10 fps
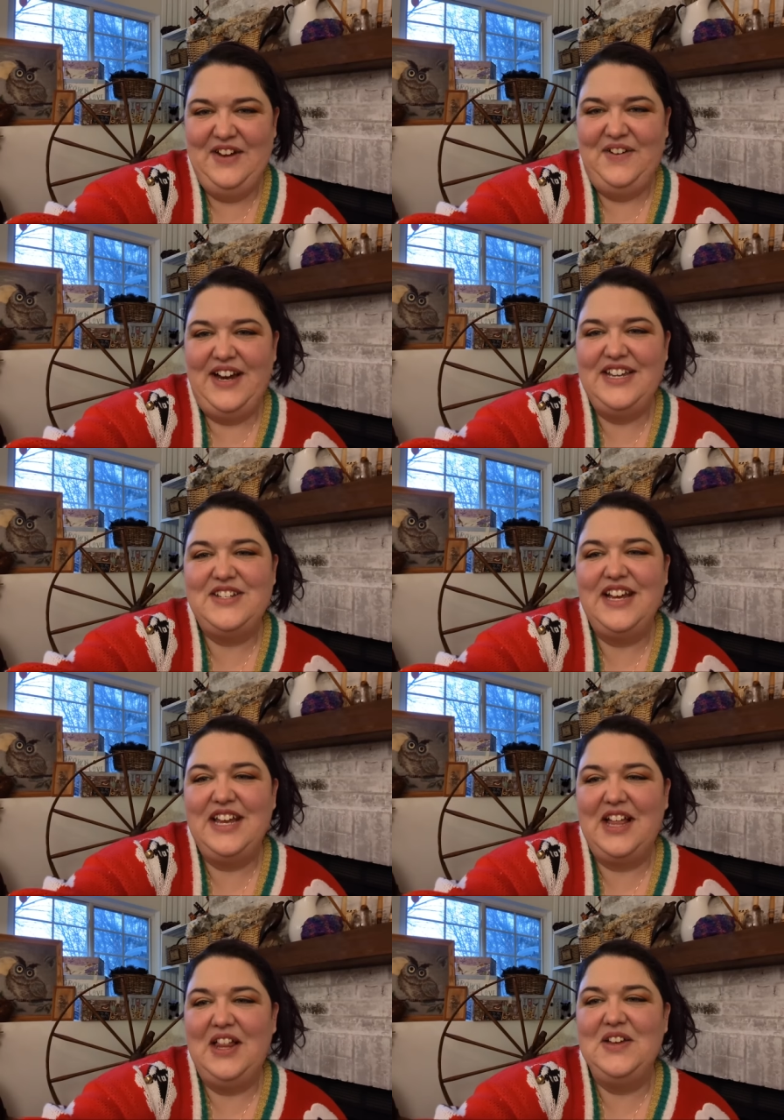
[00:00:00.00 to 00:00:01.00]
where I try
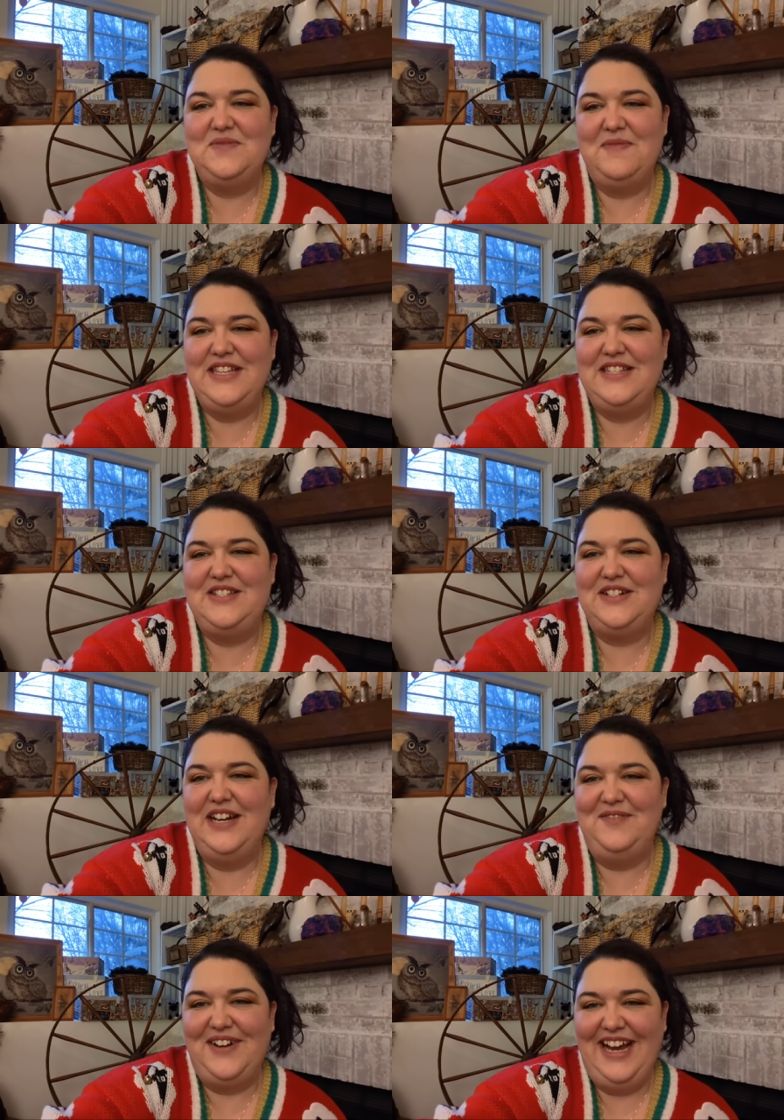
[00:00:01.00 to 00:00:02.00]
to close my
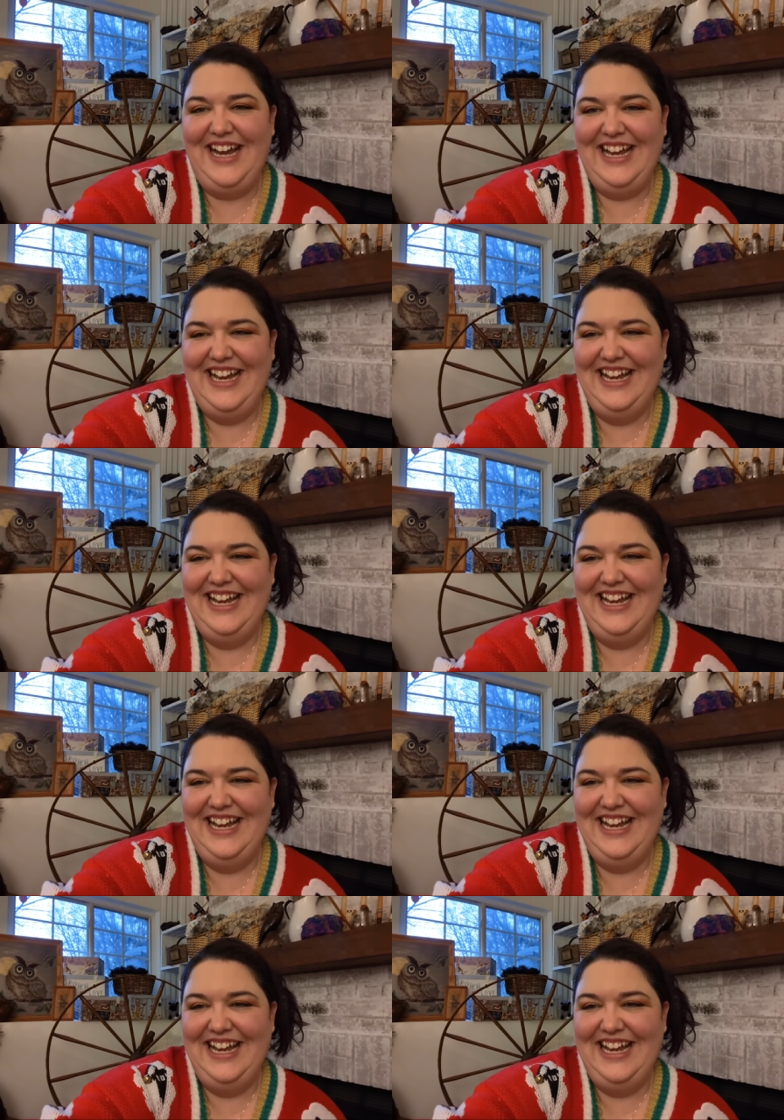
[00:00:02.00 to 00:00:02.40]
stream, right?